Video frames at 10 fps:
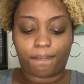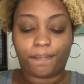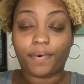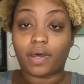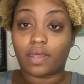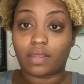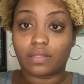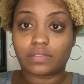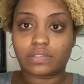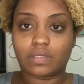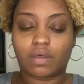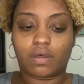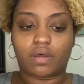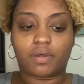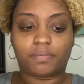But
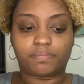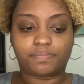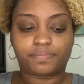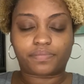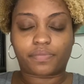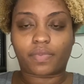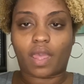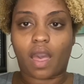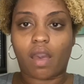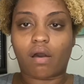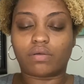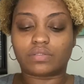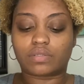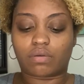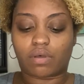um, I
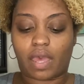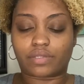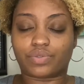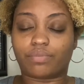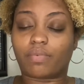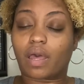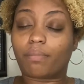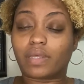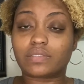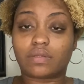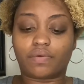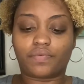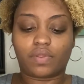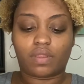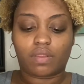also had to remind myself
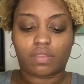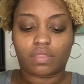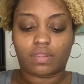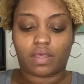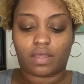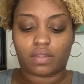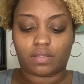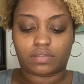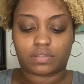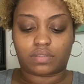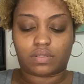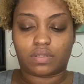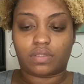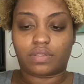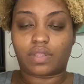that
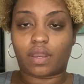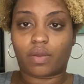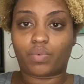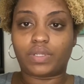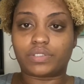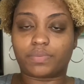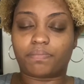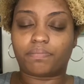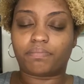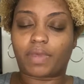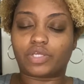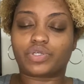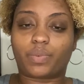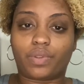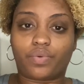there we need to make sure
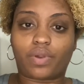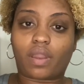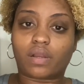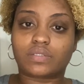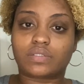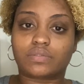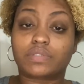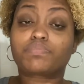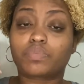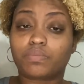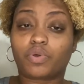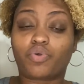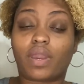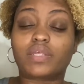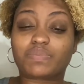that we create our
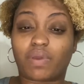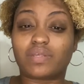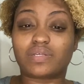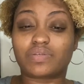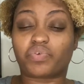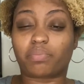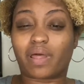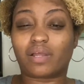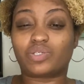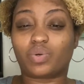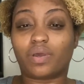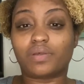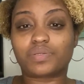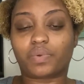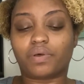create spaces for black joy
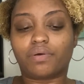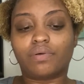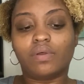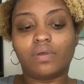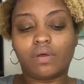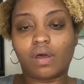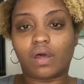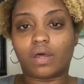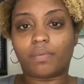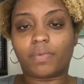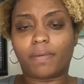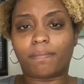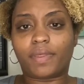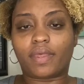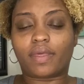as well. Um, and
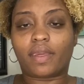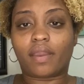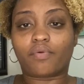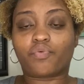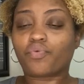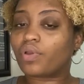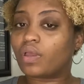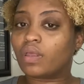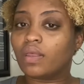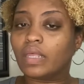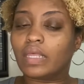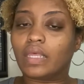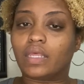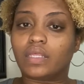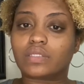being carefree
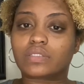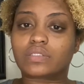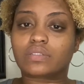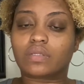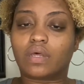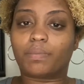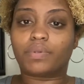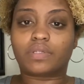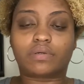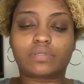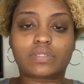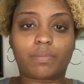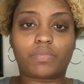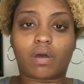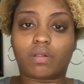is a political
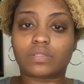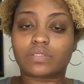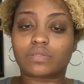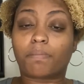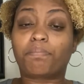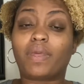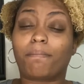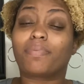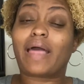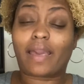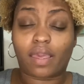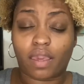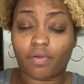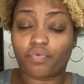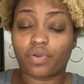statement all in being black and
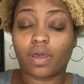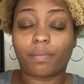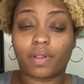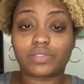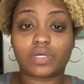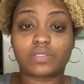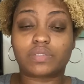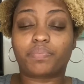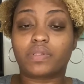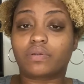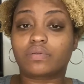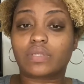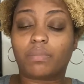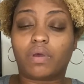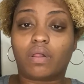carefree i apologize it's a political
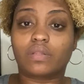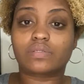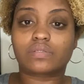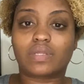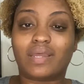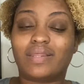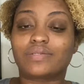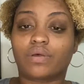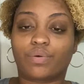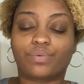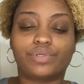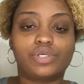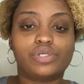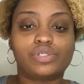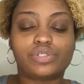statement all in its own
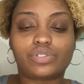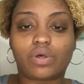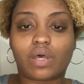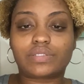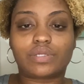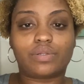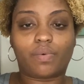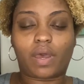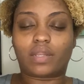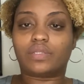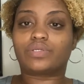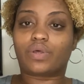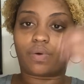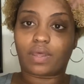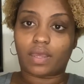so i said you know what i need to
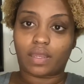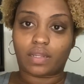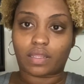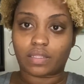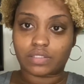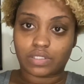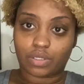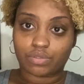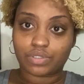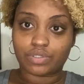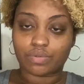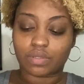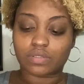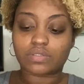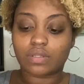go ahead and continue to do
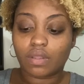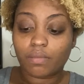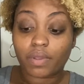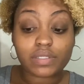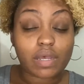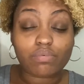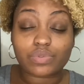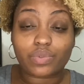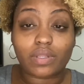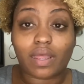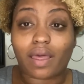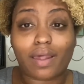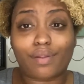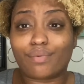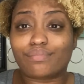this because i was really like i
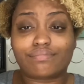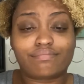don't